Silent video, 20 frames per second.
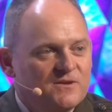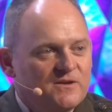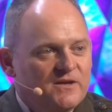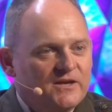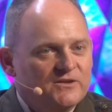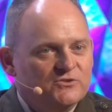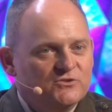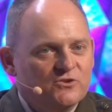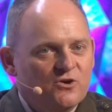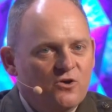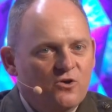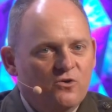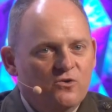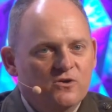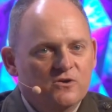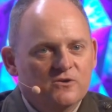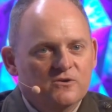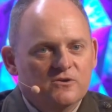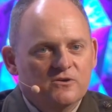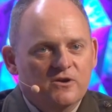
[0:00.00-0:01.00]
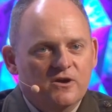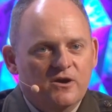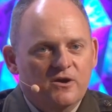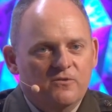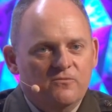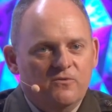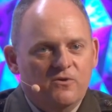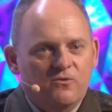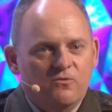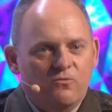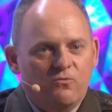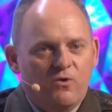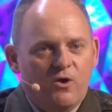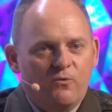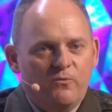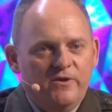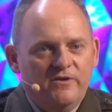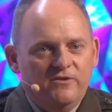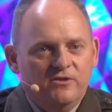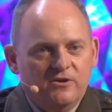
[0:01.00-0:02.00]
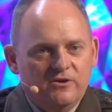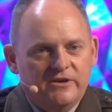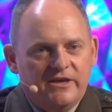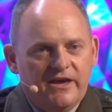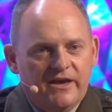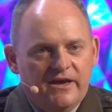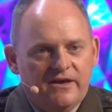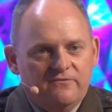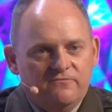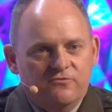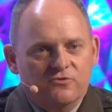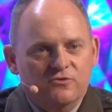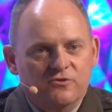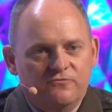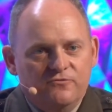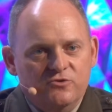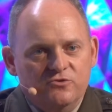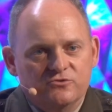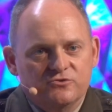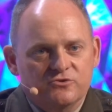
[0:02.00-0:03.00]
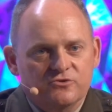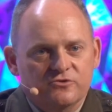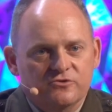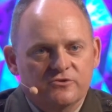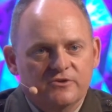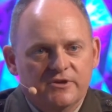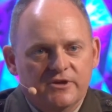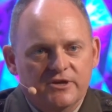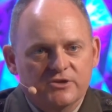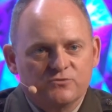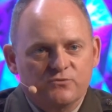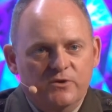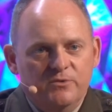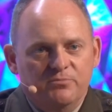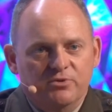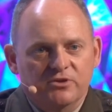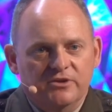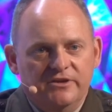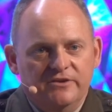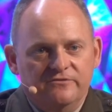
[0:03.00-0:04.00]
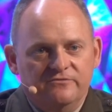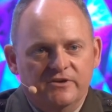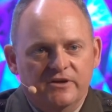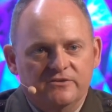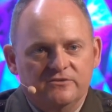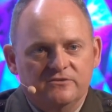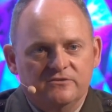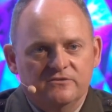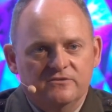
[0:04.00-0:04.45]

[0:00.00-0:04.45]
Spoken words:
And so what we look at for the future is we believe that